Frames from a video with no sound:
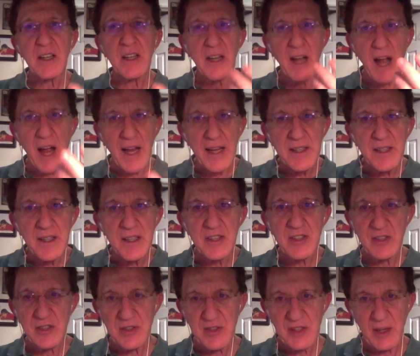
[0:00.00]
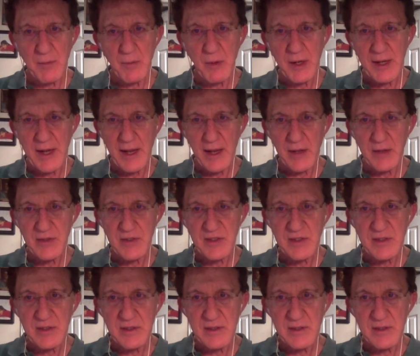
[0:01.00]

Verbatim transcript: kindness to someone else